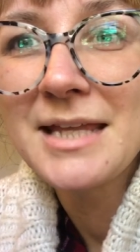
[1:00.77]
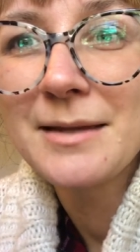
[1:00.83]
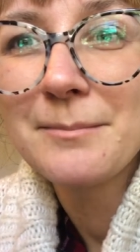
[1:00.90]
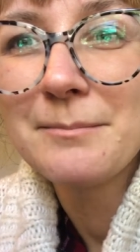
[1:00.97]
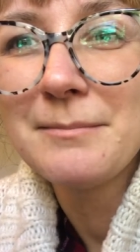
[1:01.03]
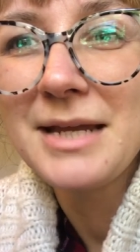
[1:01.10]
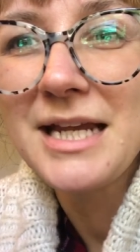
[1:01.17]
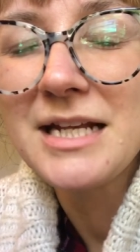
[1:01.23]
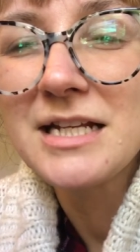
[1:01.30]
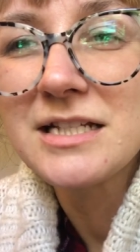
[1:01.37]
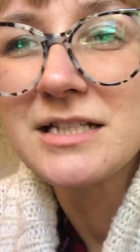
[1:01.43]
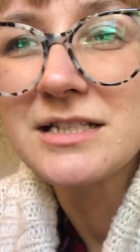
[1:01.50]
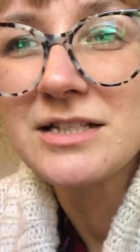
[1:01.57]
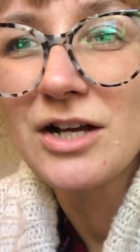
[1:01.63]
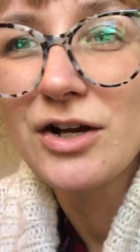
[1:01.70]
made a
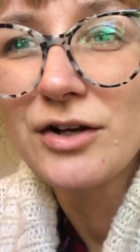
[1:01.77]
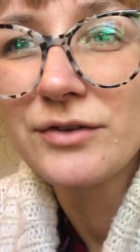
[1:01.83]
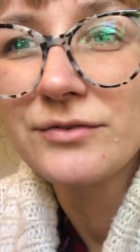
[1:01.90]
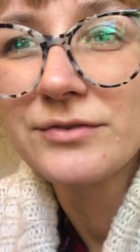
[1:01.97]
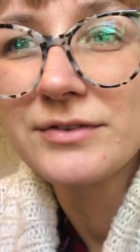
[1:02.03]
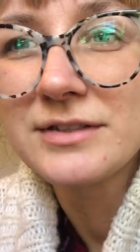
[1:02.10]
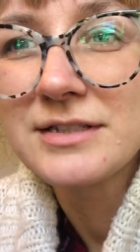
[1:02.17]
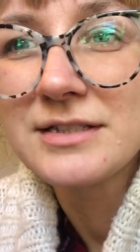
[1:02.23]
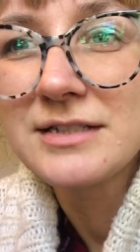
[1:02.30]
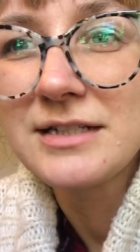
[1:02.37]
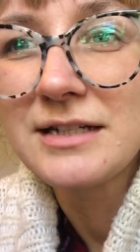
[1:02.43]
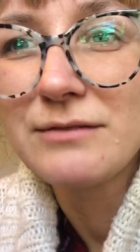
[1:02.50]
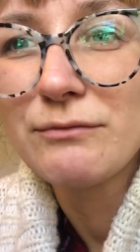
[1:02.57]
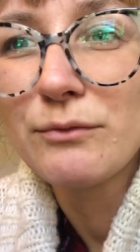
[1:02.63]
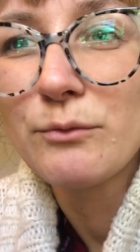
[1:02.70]
song for
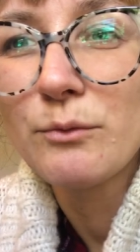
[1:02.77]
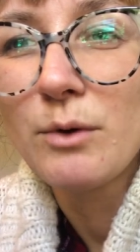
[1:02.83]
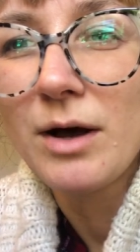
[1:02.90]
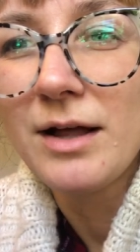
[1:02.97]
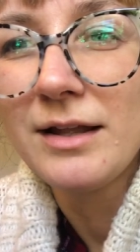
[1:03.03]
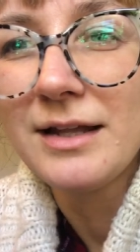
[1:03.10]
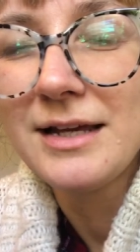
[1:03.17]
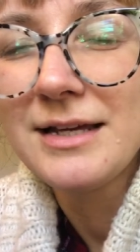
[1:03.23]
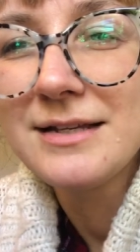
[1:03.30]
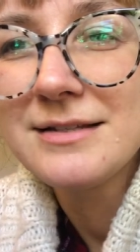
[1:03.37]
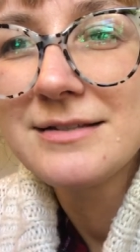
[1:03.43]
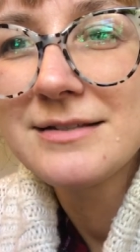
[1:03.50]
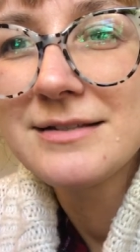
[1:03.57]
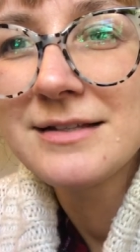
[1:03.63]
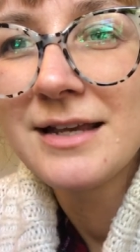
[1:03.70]
Steve
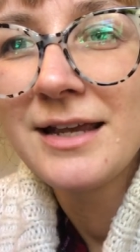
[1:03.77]
Wallace,